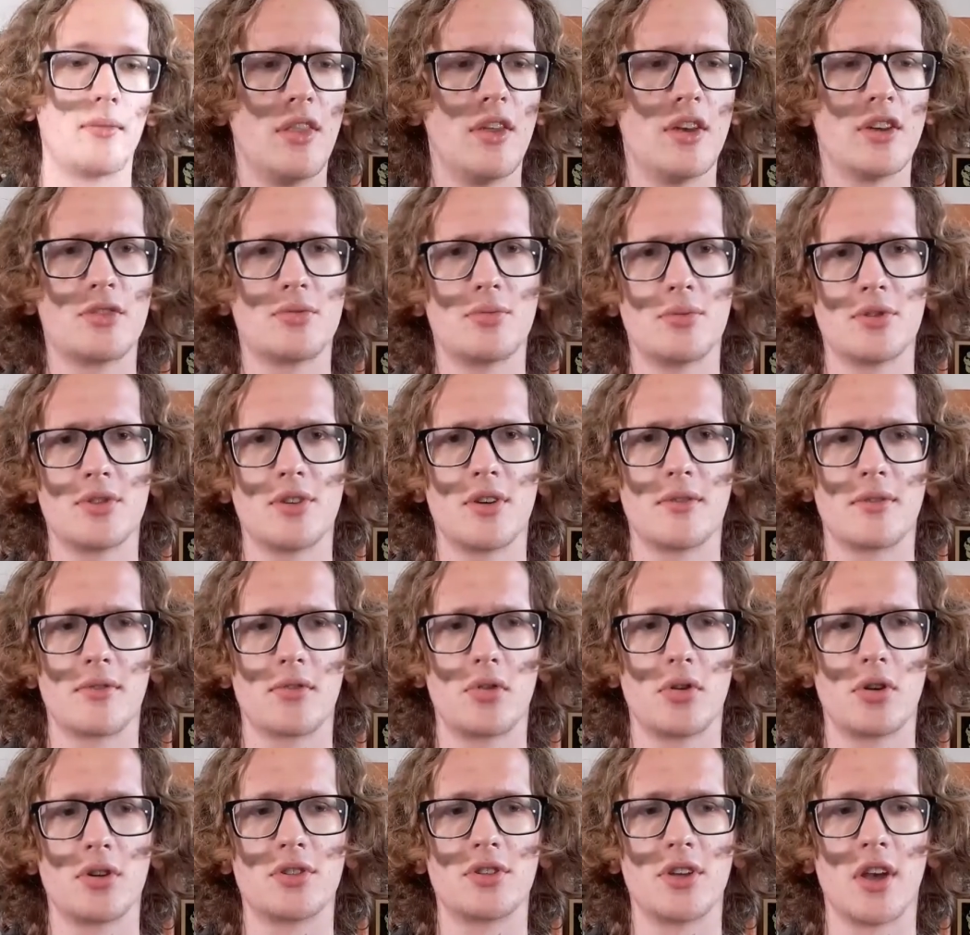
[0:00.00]
This was, of
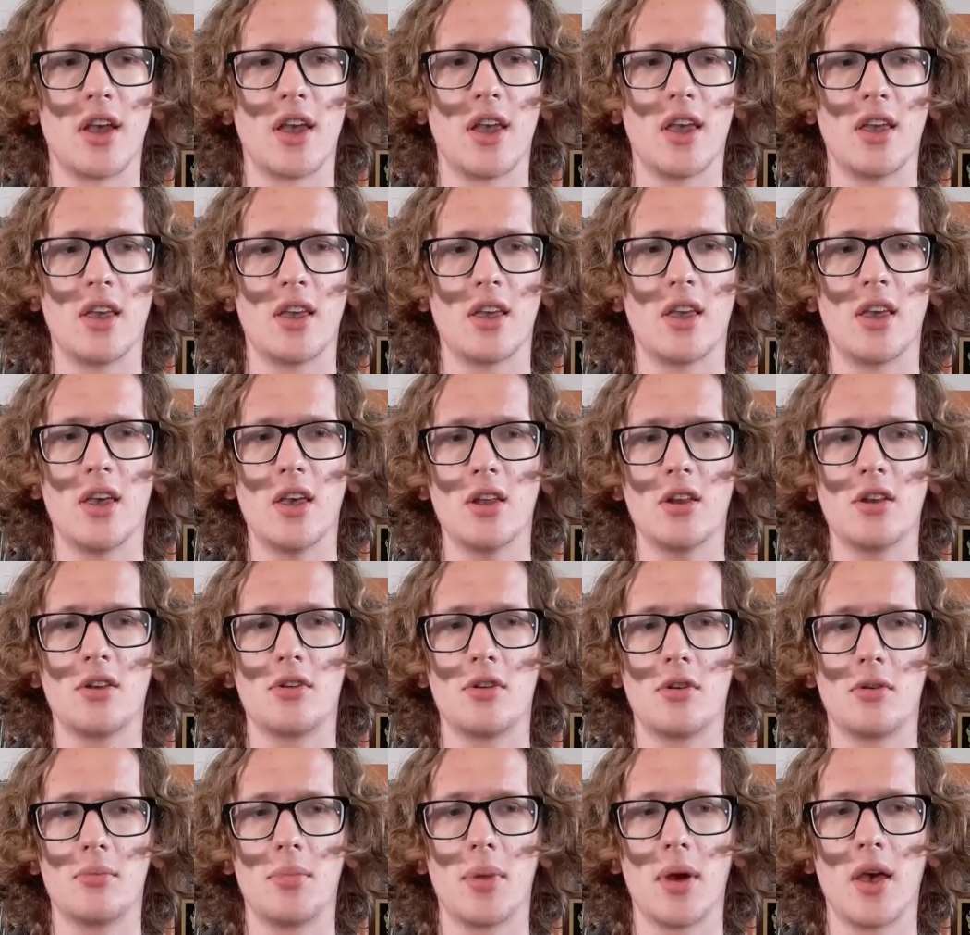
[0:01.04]
course, a
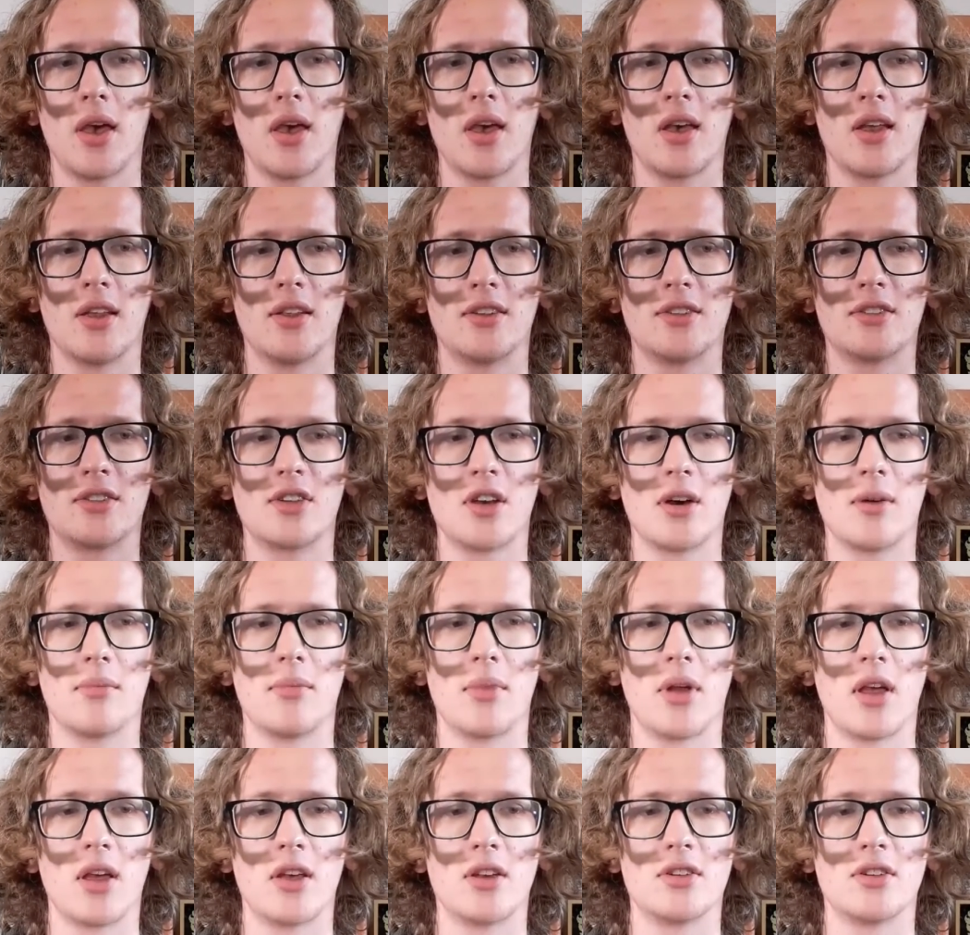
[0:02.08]
heated debate in some
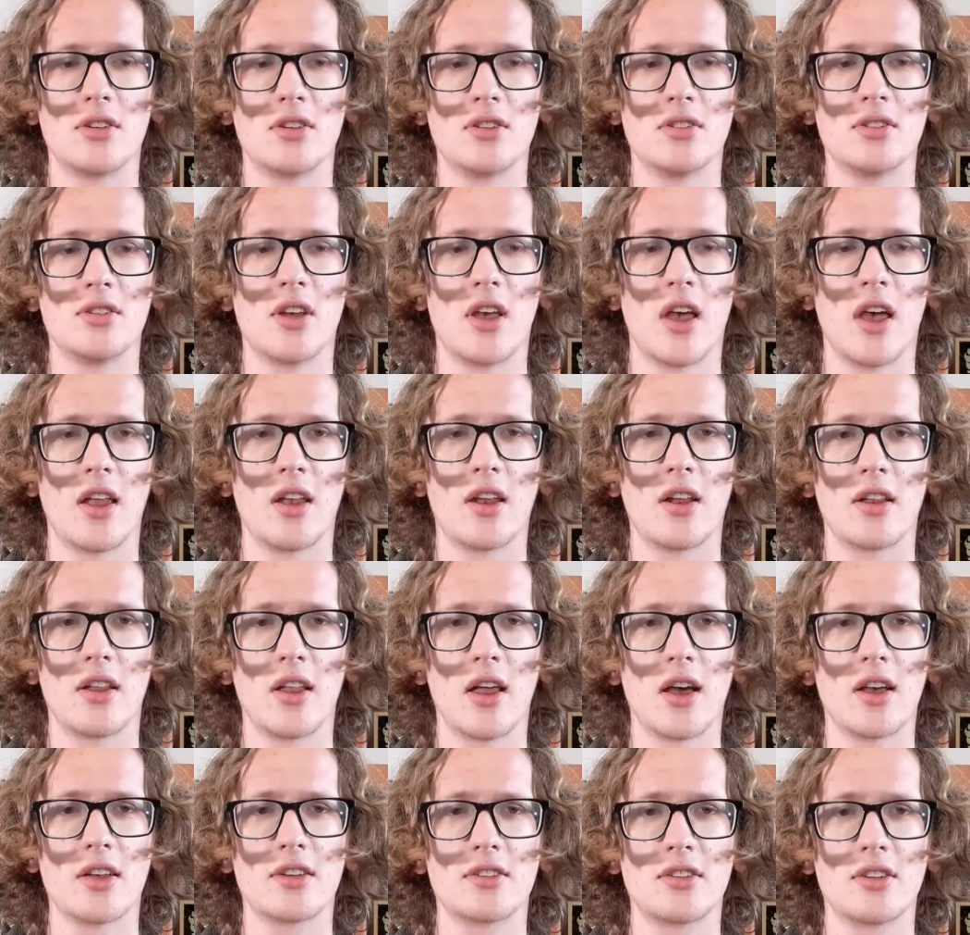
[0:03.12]
nations and a
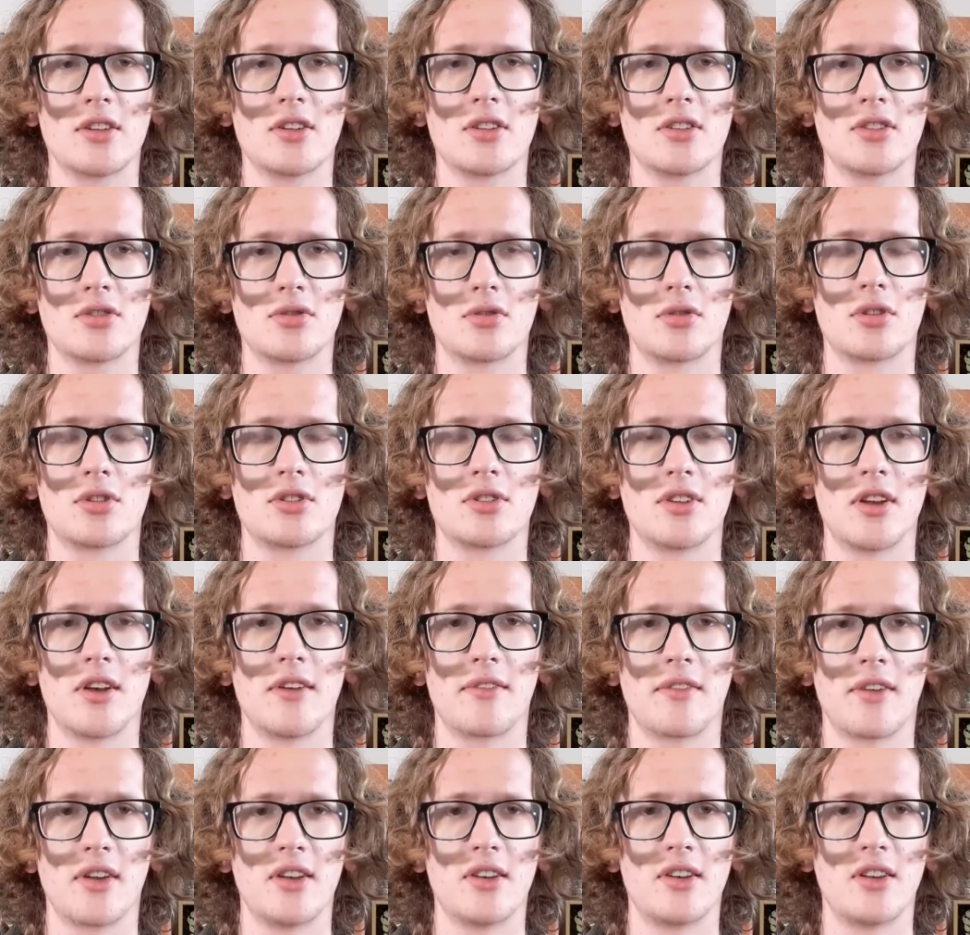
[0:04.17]
lasting source
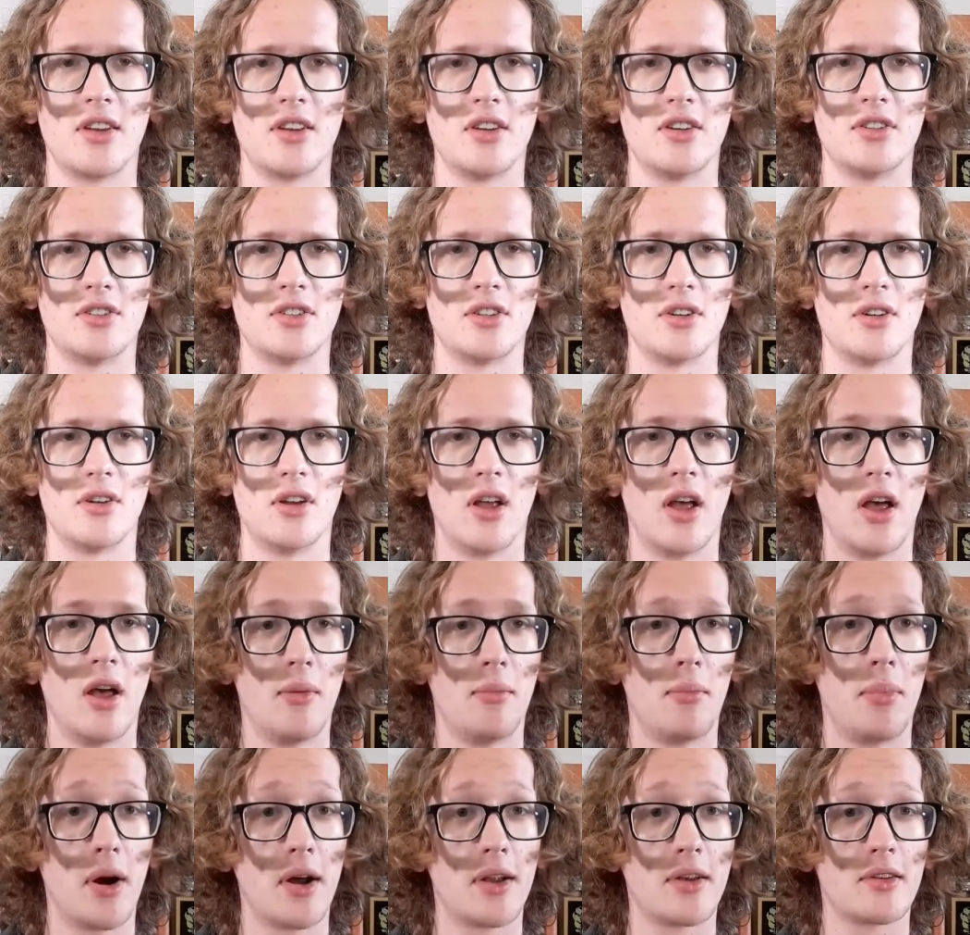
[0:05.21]
of contention.
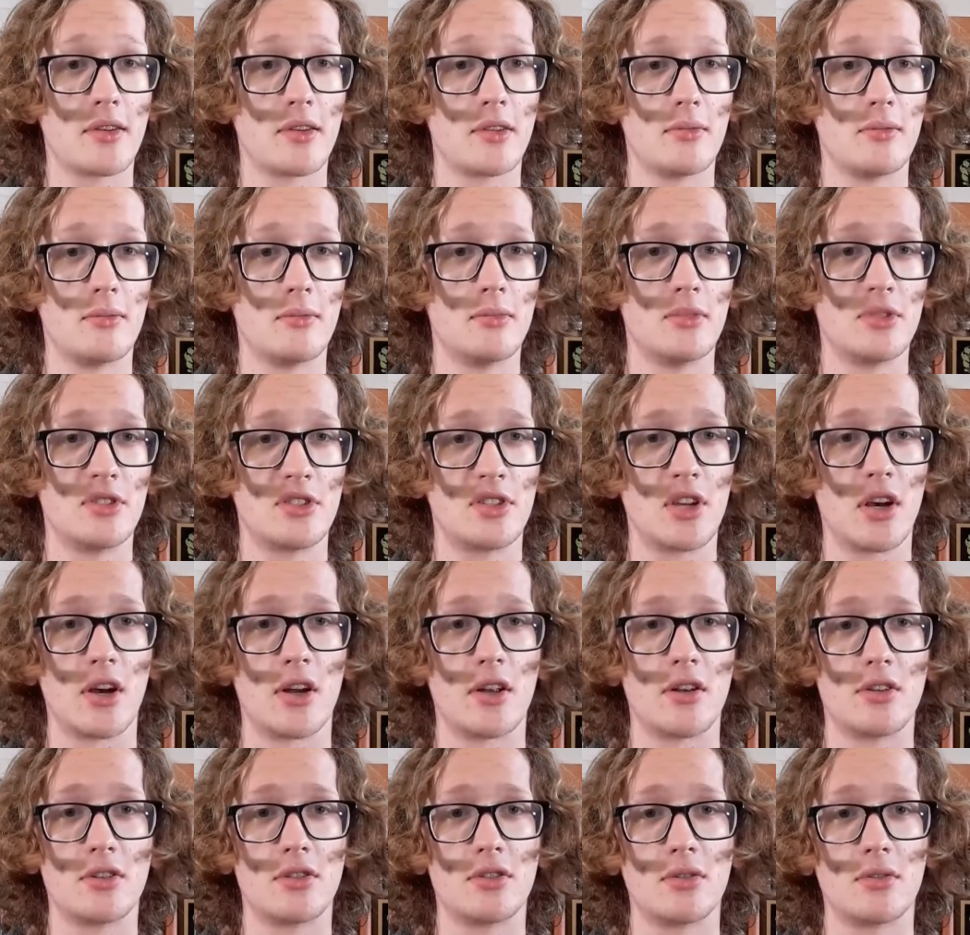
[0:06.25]
But
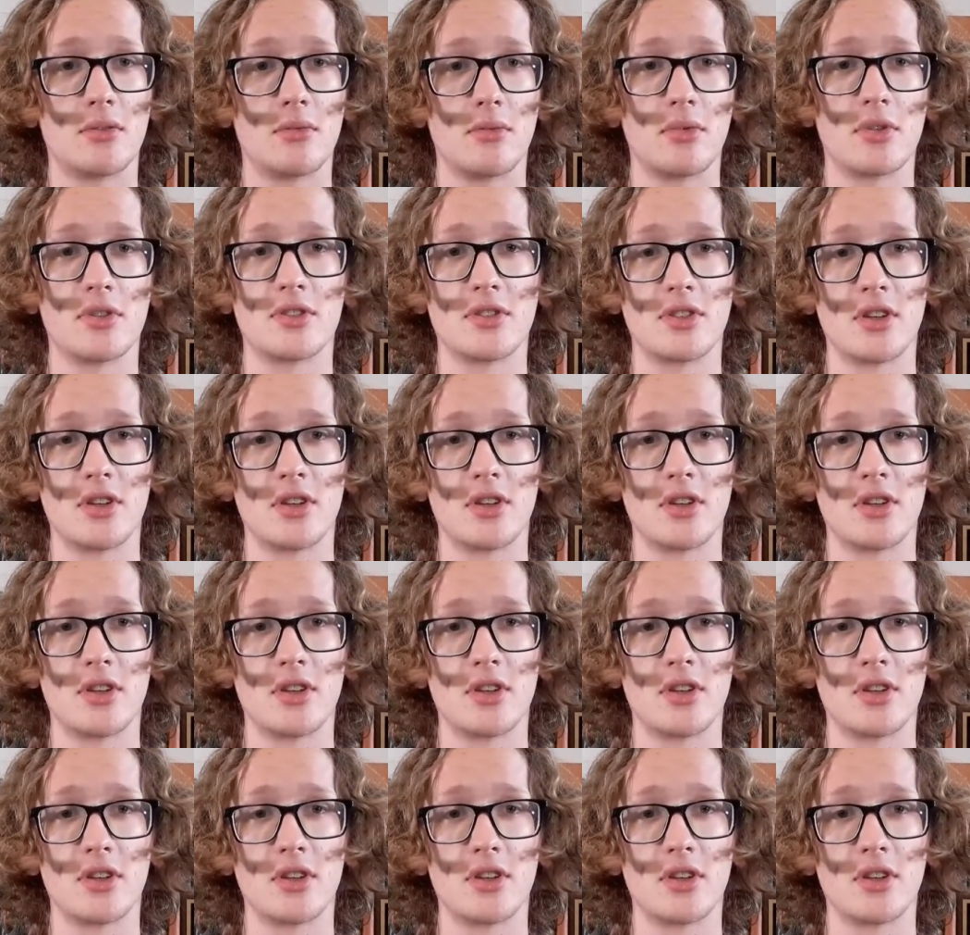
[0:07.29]
such was